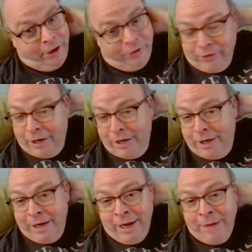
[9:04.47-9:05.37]
decided
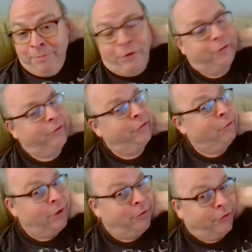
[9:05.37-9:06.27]
to name their
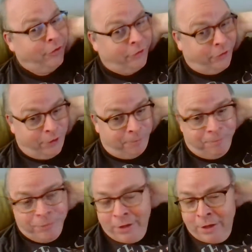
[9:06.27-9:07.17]
sewage system,
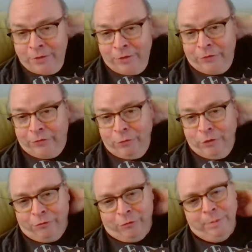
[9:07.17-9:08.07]
their
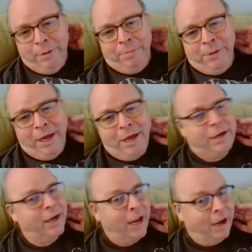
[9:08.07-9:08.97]
sewage treatment
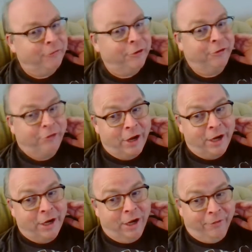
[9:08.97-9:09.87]
plant, after
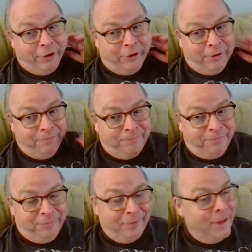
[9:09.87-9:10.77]
John Oliver.
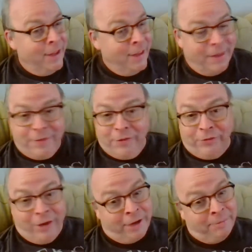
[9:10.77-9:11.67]
They had the
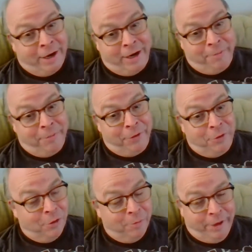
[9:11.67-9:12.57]
sign made up in the
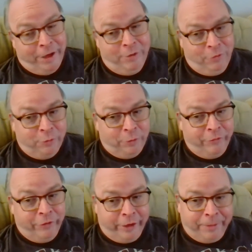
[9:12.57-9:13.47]
whole bit. It was
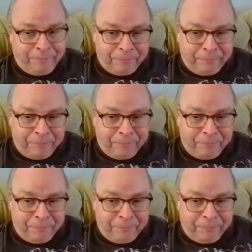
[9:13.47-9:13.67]
pretty funny.